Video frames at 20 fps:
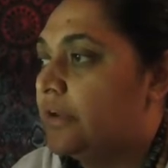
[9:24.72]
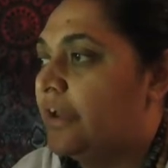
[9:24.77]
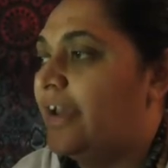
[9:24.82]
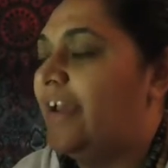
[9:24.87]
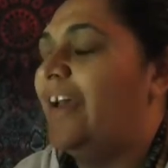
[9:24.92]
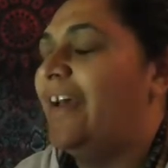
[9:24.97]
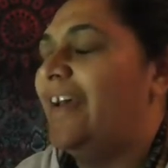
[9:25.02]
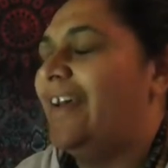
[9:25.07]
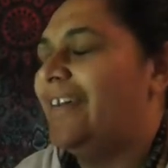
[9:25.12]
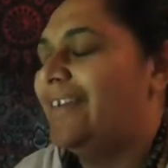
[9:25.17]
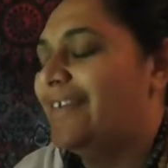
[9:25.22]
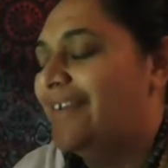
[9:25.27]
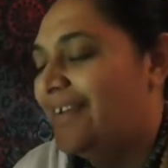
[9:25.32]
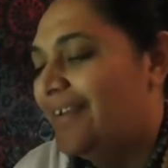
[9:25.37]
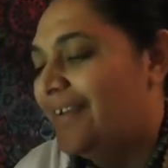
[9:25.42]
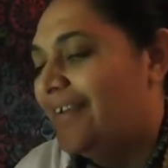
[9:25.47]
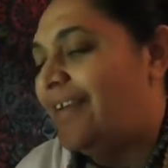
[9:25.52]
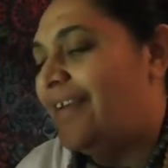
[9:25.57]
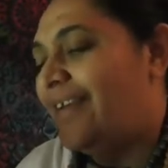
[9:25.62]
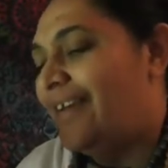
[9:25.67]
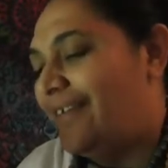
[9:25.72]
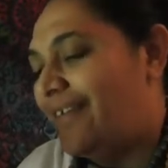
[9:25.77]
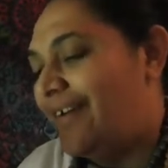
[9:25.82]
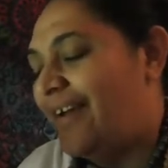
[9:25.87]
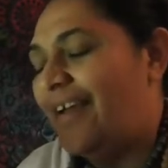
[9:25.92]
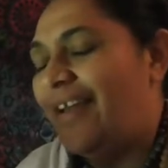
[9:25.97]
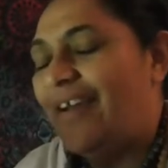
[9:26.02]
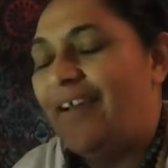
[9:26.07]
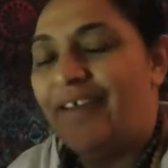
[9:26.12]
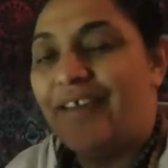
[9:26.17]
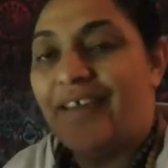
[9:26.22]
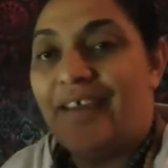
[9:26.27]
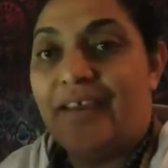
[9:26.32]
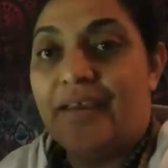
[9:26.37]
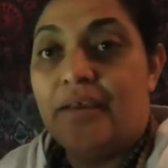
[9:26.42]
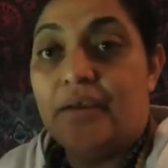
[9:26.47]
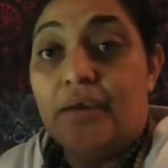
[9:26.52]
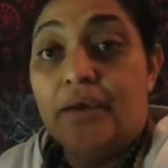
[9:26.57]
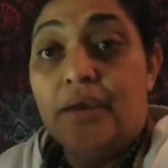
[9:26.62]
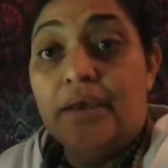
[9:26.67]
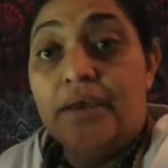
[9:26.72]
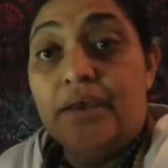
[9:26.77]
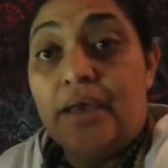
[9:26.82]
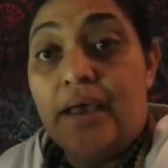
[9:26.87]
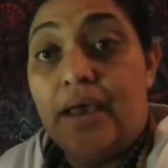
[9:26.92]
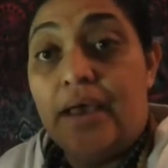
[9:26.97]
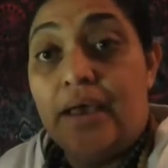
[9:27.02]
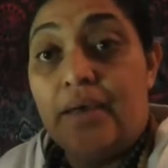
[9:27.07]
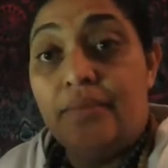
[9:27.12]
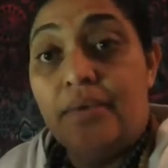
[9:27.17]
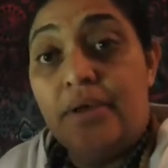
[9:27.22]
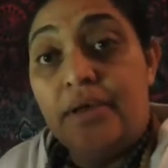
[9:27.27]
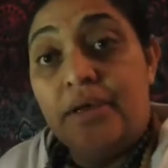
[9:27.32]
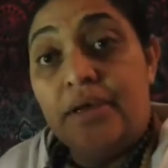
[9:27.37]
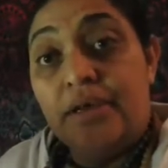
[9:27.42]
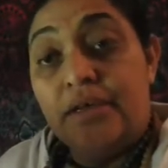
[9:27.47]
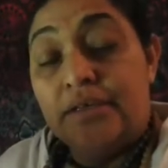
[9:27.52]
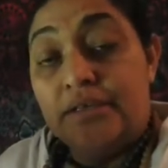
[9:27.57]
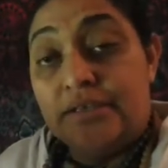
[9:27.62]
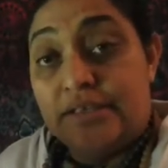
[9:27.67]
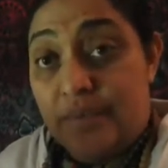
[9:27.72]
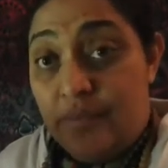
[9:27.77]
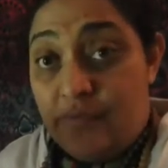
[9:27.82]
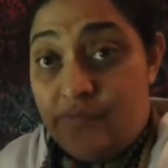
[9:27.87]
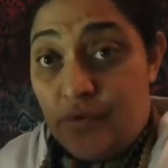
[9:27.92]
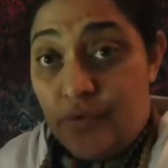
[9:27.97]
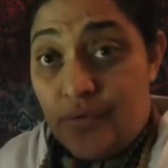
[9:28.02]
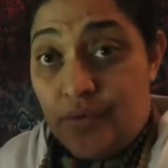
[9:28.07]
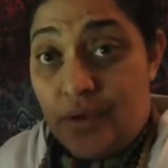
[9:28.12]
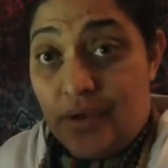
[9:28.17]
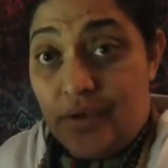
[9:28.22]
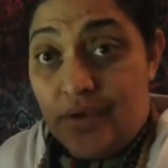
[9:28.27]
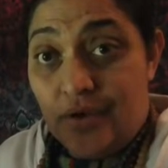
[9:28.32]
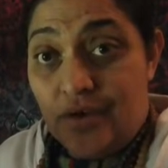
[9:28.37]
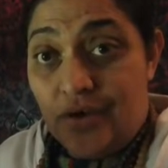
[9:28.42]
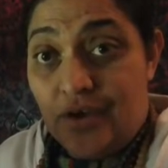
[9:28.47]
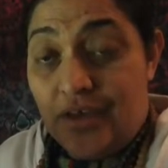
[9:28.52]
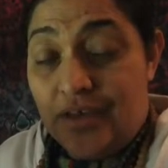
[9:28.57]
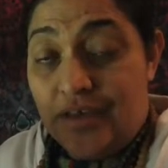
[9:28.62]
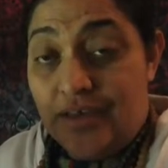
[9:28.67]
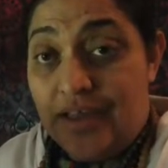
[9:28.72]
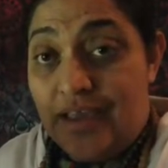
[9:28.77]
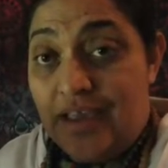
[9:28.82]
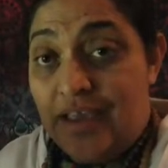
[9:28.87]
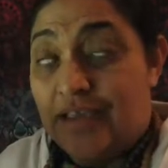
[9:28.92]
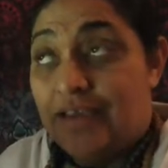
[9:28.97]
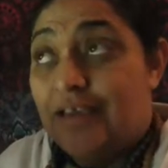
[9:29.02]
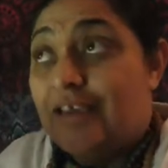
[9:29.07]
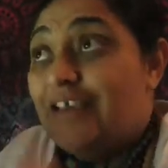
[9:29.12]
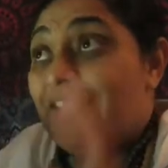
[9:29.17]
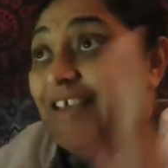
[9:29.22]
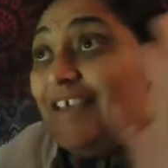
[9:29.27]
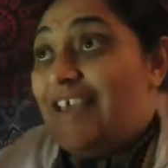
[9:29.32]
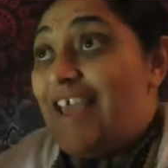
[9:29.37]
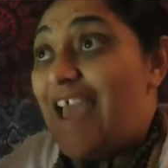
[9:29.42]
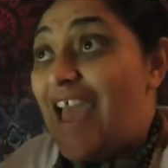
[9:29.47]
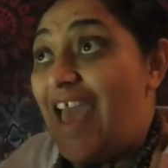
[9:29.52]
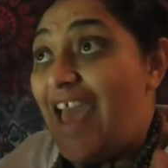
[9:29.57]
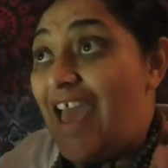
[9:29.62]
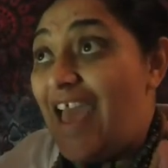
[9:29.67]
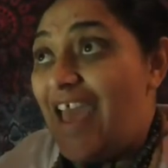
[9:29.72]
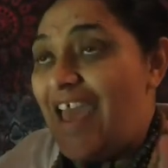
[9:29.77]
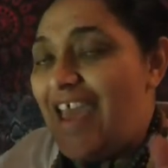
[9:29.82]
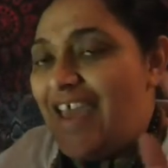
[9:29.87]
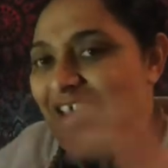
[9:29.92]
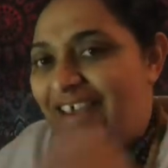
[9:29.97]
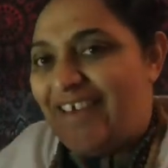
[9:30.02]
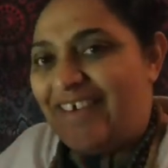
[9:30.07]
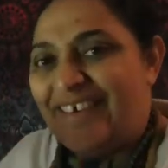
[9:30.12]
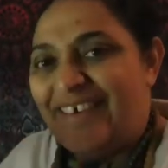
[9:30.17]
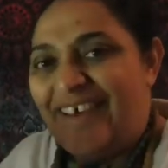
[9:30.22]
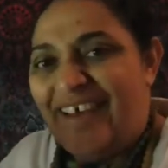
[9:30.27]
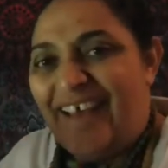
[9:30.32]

Yeah, right. Okay. Some of you are going on holiday. Yay!